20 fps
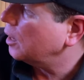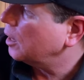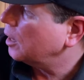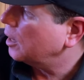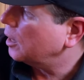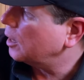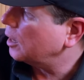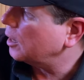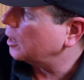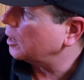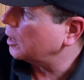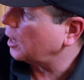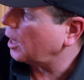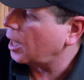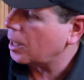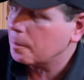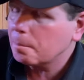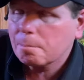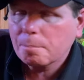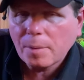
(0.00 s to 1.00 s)

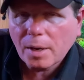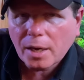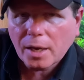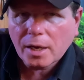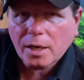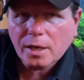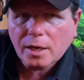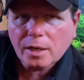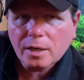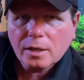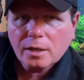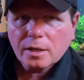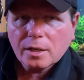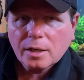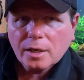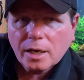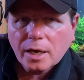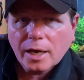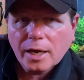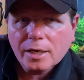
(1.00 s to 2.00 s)
I may,
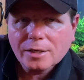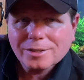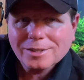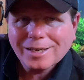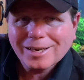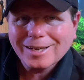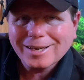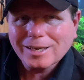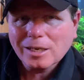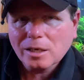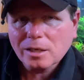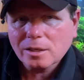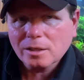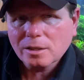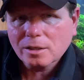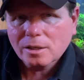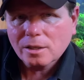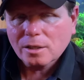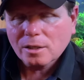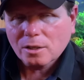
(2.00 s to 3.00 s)
as I
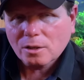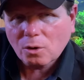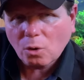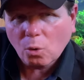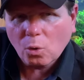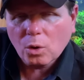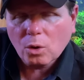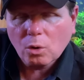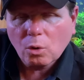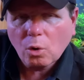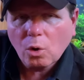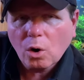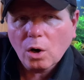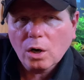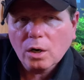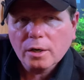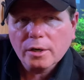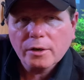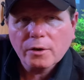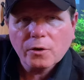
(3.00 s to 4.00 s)
go
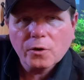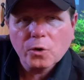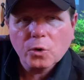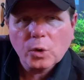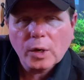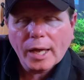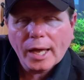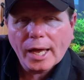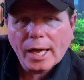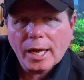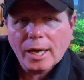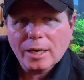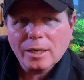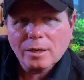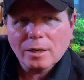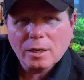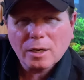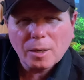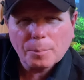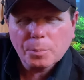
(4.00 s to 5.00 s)
along here, add
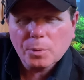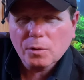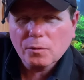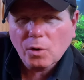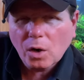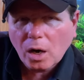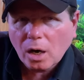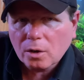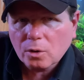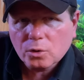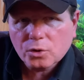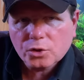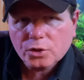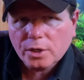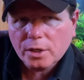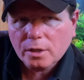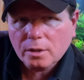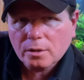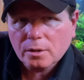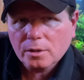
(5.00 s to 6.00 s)
a couple of auto
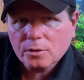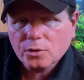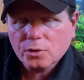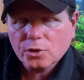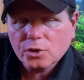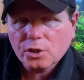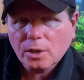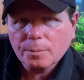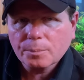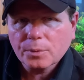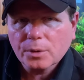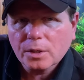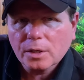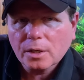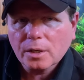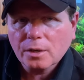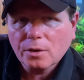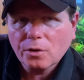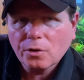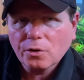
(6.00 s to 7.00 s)
sink lids or something
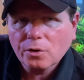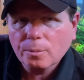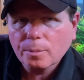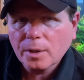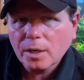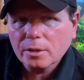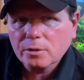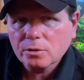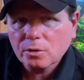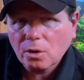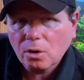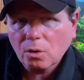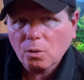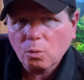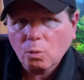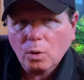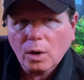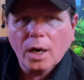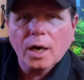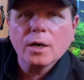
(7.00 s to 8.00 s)
in here, but I don't
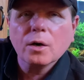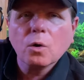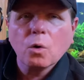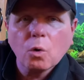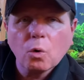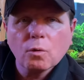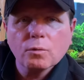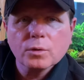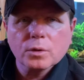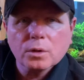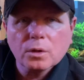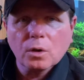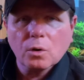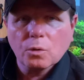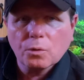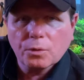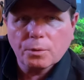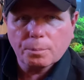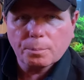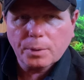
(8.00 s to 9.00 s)
want to
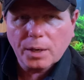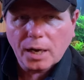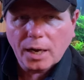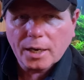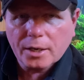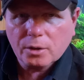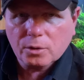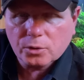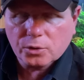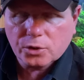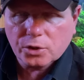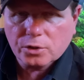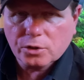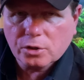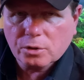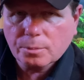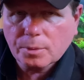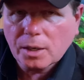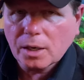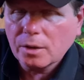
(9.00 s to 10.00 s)
overload the bio
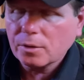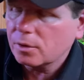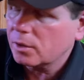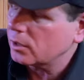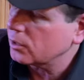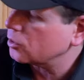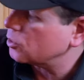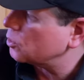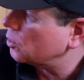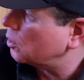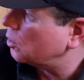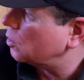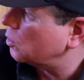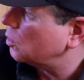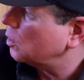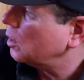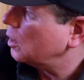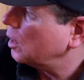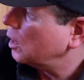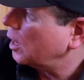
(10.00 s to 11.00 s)
system on this. So
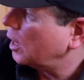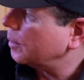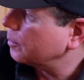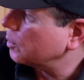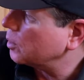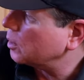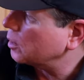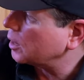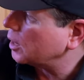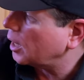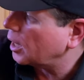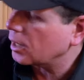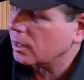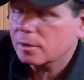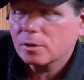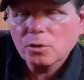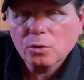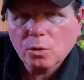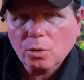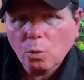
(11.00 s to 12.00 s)
I'm going to kind
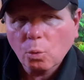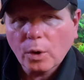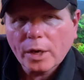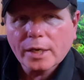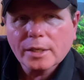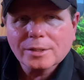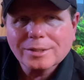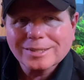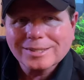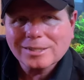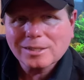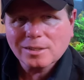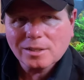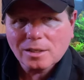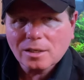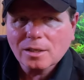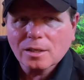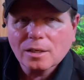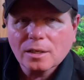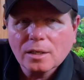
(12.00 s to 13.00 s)
of do a wait and
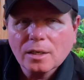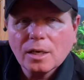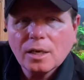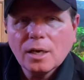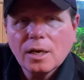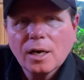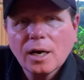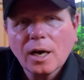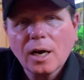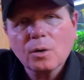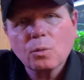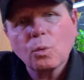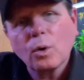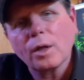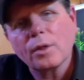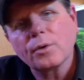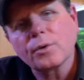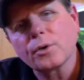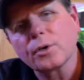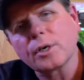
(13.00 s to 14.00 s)
see on
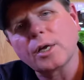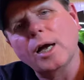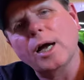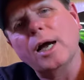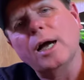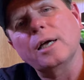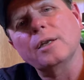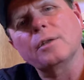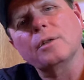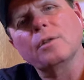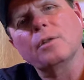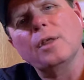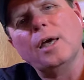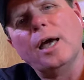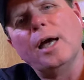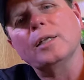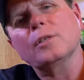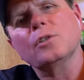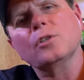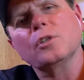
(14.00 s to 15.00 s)
whether or not
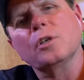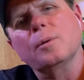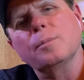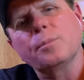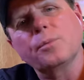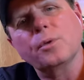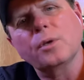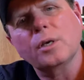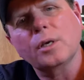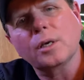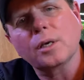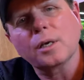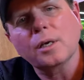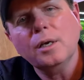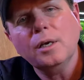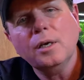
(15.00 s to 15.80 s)
that's something